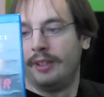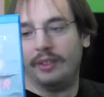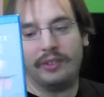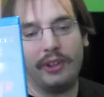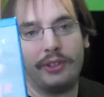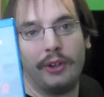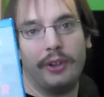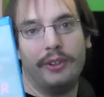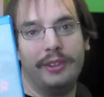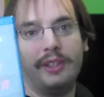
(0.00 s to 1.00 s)
It's the
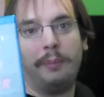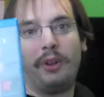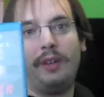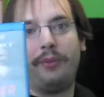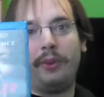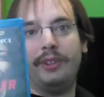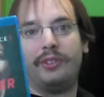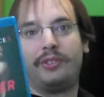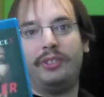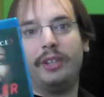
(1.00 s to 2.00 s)
third in the Malevolence
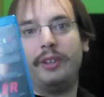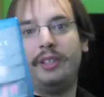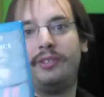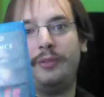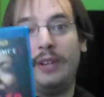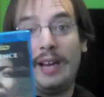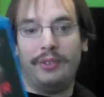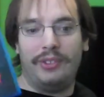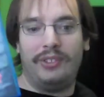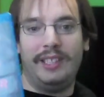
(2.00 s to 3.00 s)
series. If you
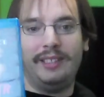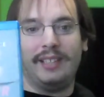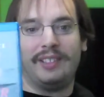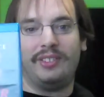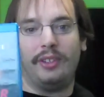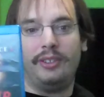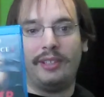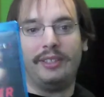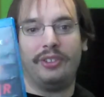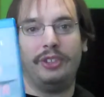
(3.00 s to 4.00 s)
haven't seen that series,
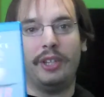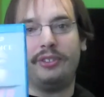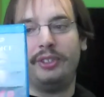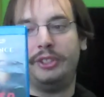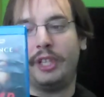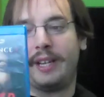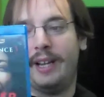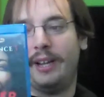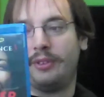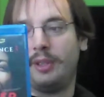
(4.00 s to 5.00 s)
I suggest you check it
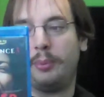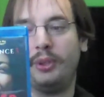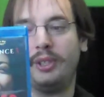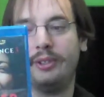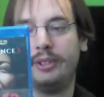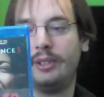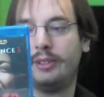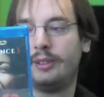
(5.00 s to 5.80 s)
out. They're pretty good.